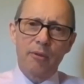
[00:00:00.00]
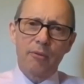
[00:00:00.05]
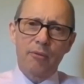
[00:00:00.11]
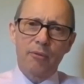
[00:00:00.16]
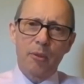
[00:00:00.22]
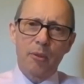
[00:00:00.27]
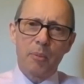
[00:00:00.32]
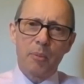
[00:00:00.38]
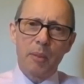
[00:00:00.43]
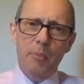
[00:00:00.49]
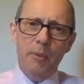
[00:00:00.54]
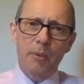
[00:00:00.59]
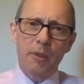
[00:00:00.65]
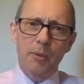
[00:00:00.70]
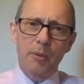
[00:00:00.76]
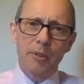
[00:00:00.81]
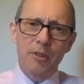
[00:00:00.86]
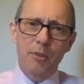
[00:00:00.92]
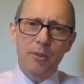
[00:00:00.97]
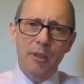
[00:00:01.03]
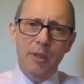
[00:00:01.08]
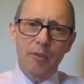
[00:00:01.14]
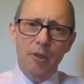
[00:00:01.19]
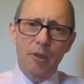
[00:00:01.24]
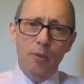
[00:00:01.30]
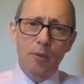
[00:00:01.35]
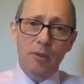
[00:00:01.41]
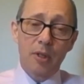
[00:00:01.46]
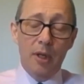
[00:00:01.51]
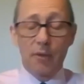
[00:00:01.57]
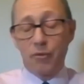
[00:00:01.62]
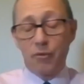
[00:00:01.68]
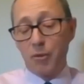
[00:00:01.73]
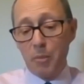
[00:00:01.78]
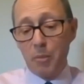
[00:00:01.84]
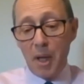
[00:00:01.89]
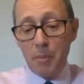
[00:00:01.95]
the people who are doing the looked after.
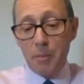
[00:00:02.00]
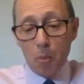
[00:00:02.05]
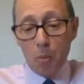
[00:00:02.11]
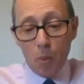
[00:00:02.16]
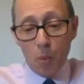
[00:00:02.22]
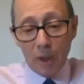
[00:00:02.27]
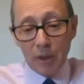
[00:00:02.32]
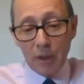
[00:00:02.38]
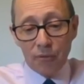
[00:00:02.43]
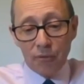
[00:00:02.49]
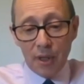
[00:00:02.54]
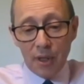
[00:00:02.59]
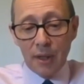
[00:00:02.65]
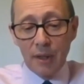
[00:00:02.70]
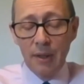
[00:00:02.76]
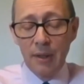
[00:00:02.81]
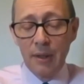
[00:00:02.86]
And maybe one of the